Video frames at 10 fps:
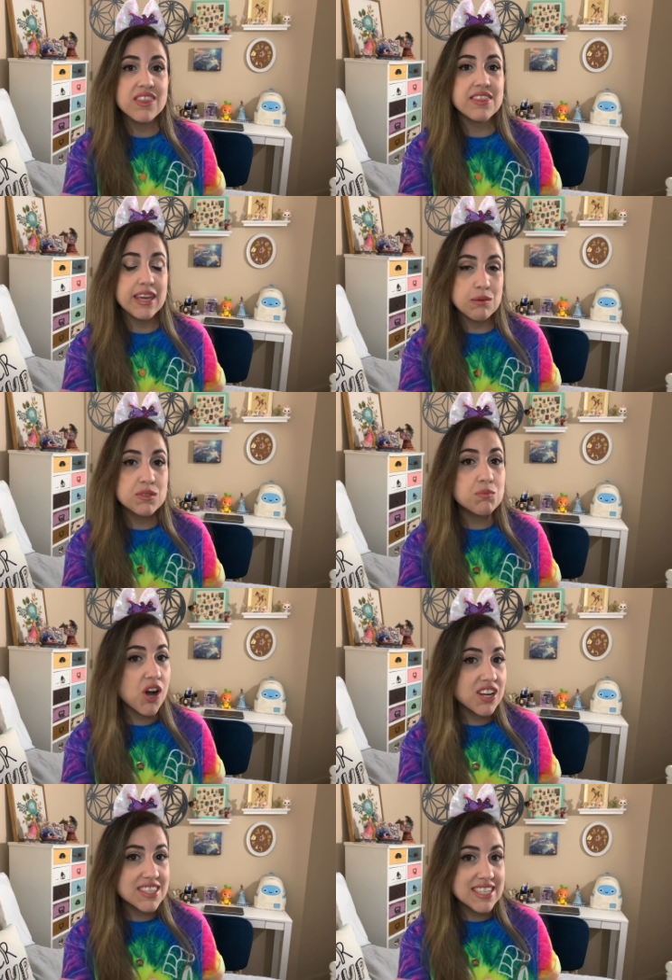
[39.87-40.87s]
themed
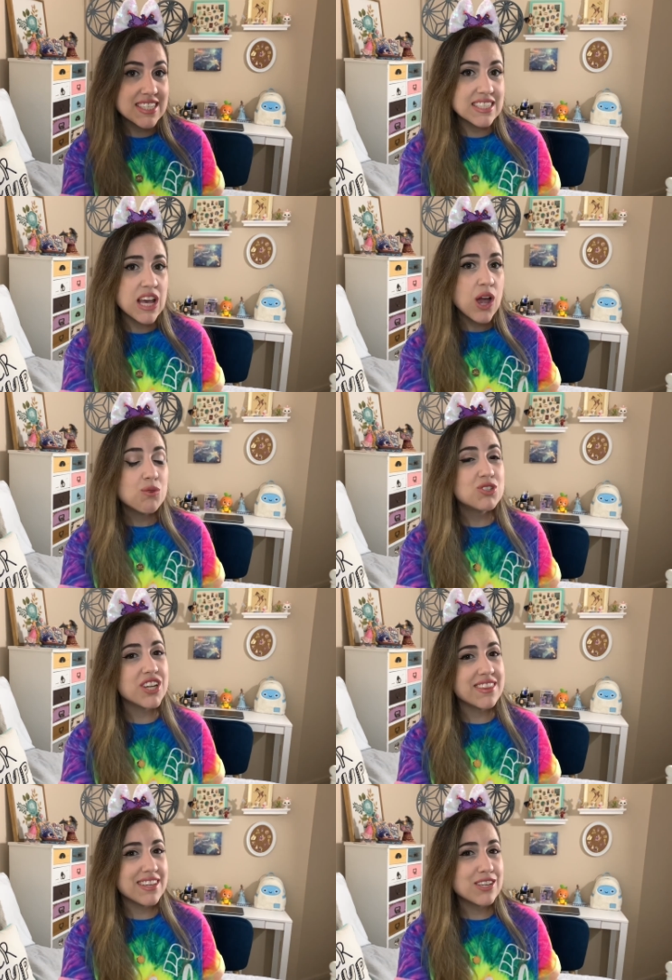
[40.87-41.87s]
boxes, which I
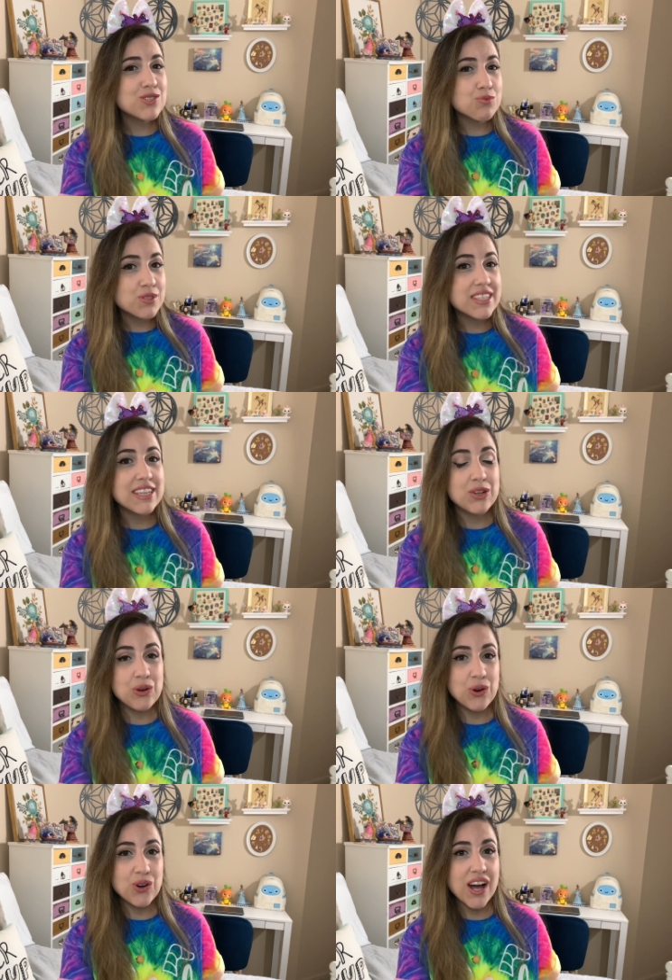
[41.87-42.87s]
think is really
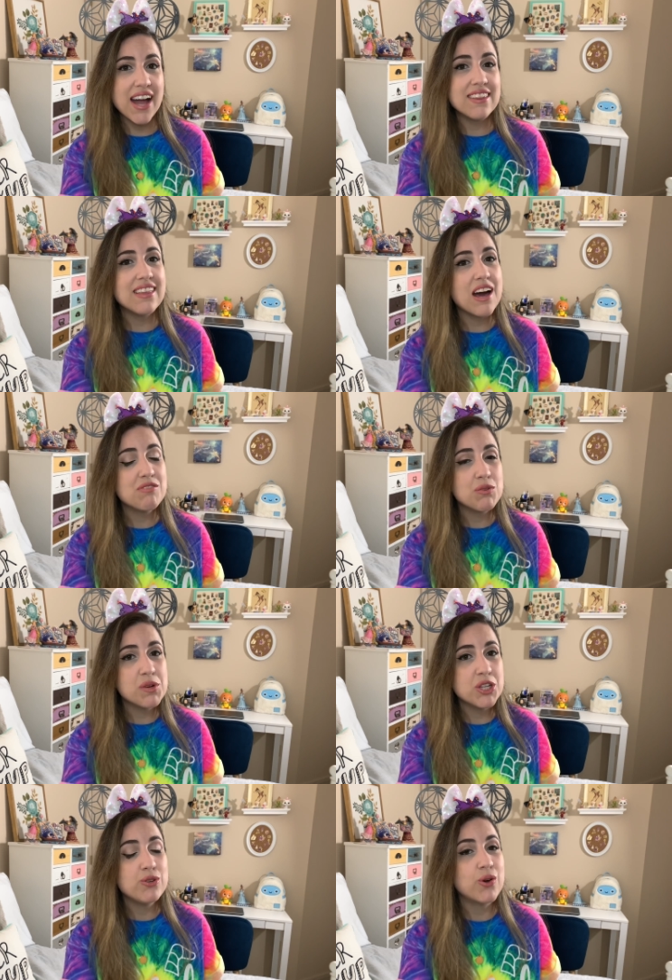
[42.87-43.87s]
cool. I love it
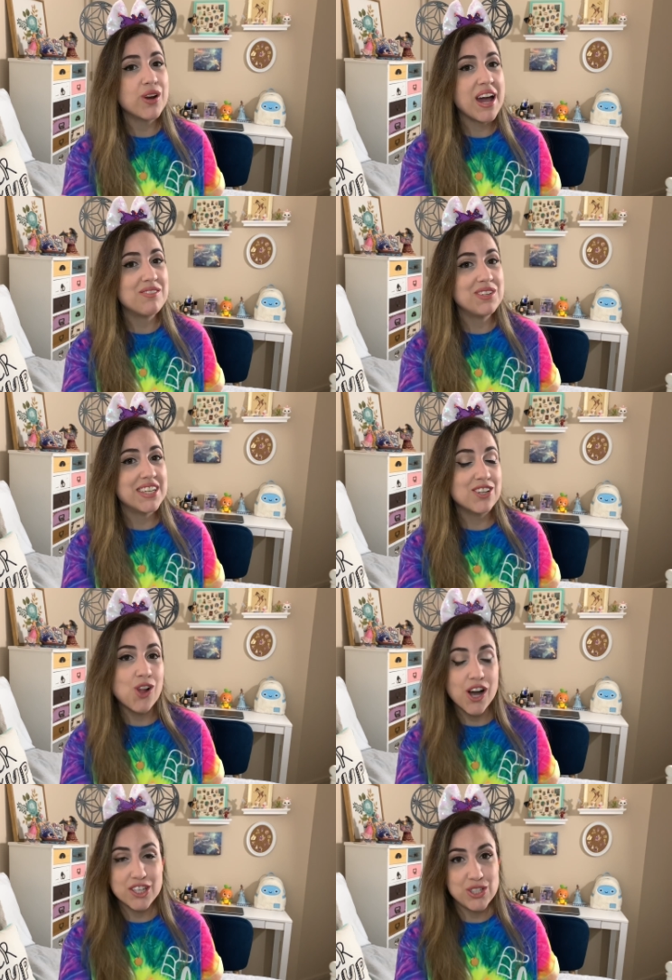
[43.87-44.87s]
when you don't have to get
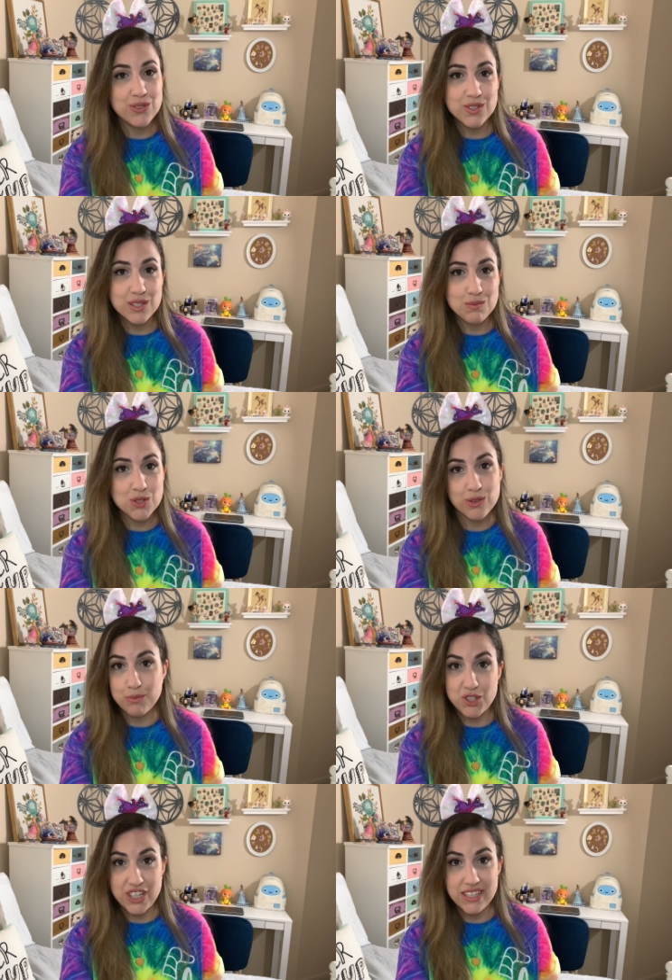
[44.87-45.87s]
locked into a
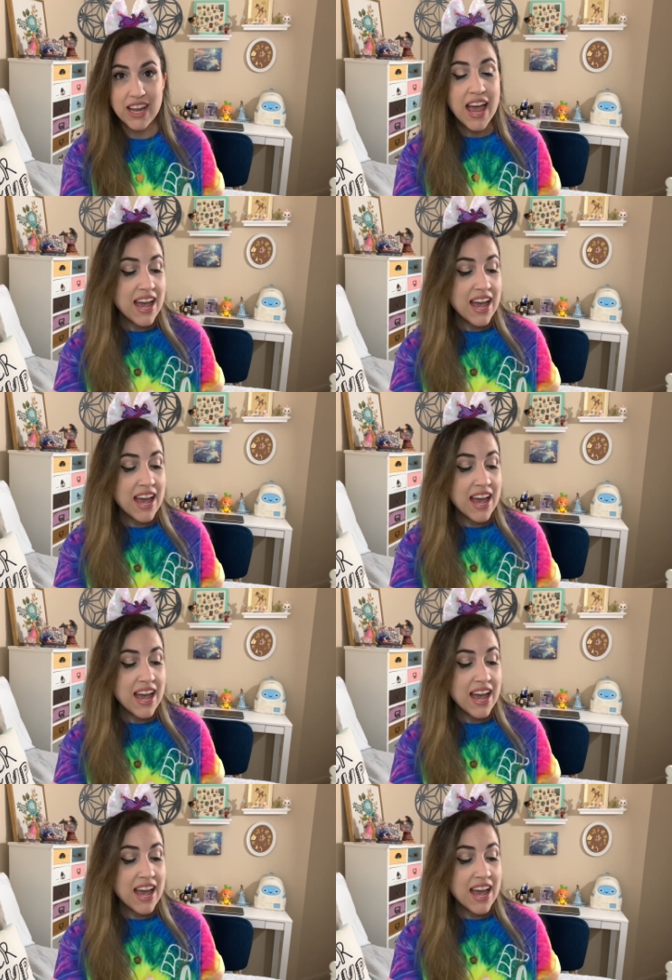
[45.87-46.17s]
subscription.